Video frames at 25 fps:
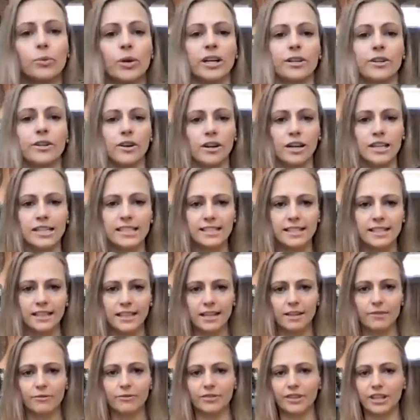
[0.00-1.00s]
we're nice and
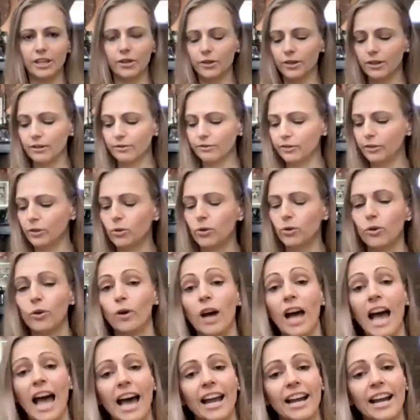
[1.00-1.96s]
comfy on the floor